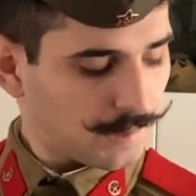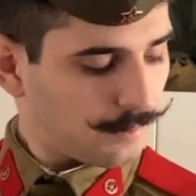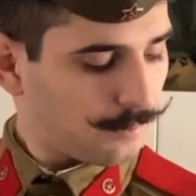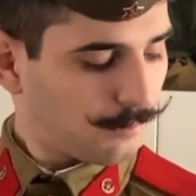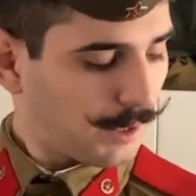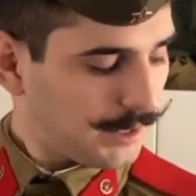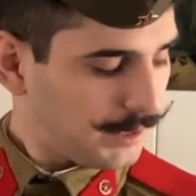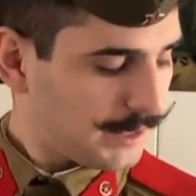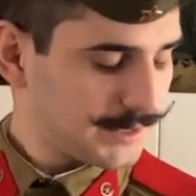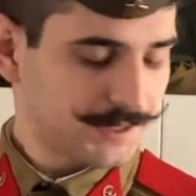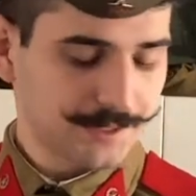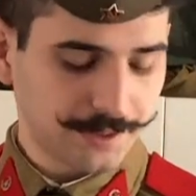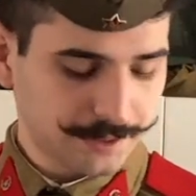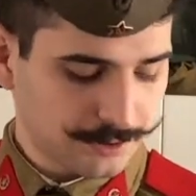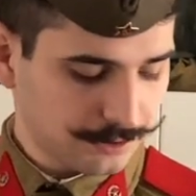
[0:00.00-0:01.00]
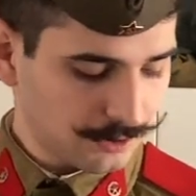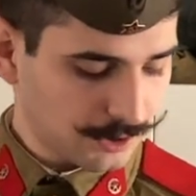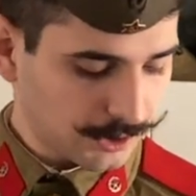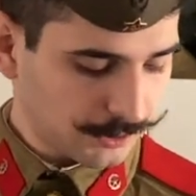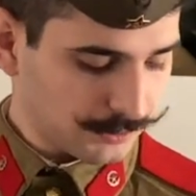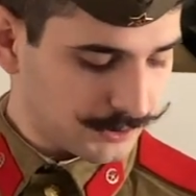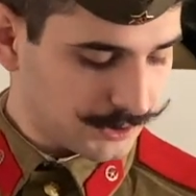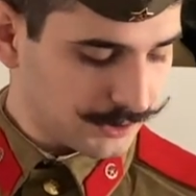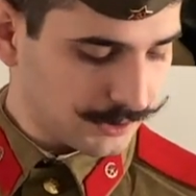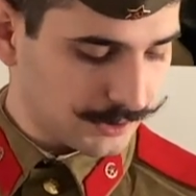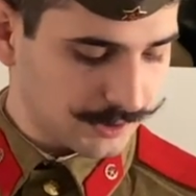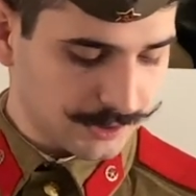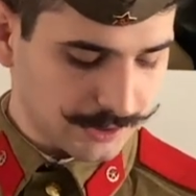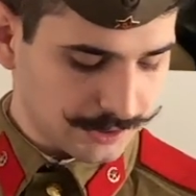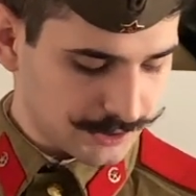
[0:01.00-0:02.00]
One last thing to note
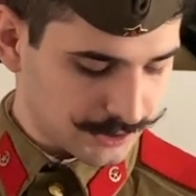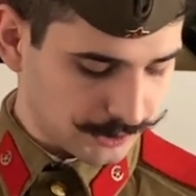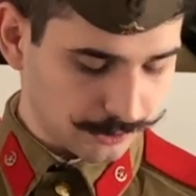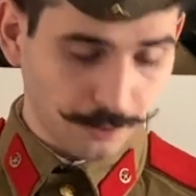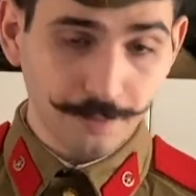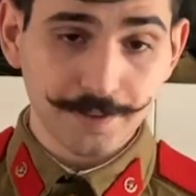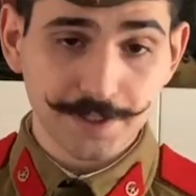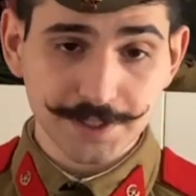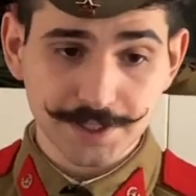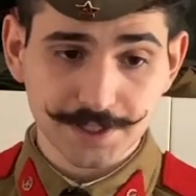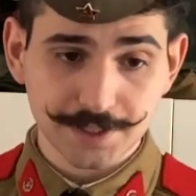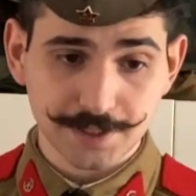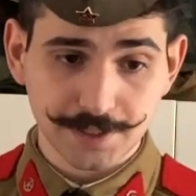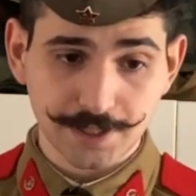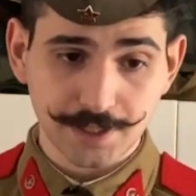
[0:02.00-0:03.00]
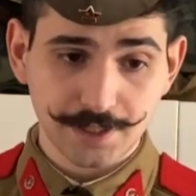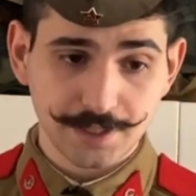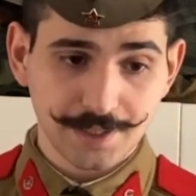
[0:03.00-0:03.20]
is, obviously,